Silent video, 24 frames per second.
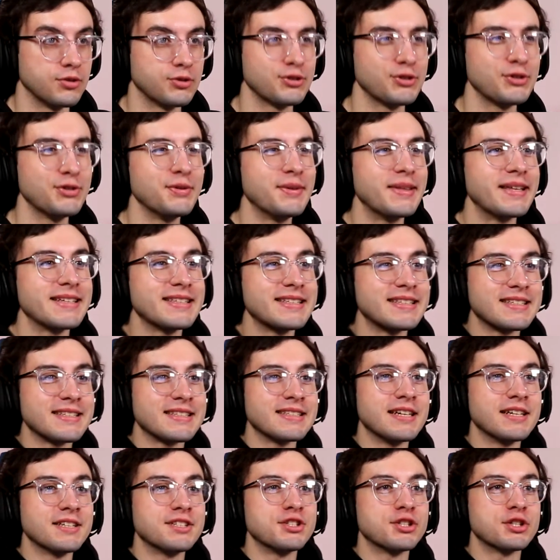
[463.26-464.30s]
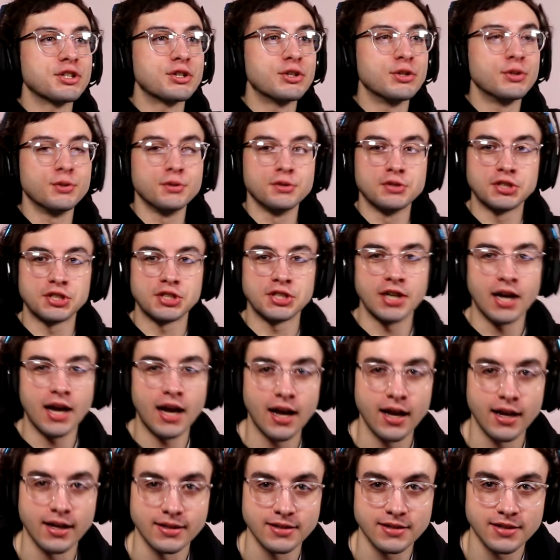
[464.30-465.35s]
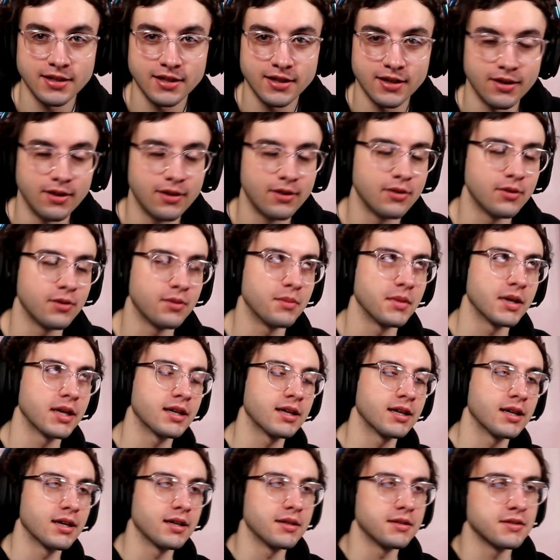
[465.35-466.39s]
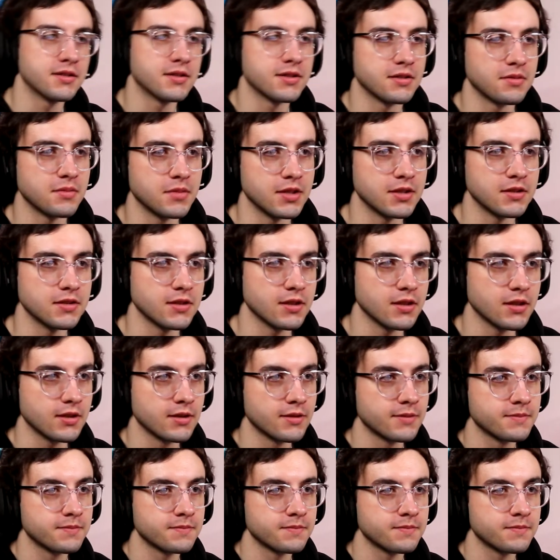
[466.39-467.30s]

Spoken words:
Dude, that's such a cool shot. Oh my god, this is amazing.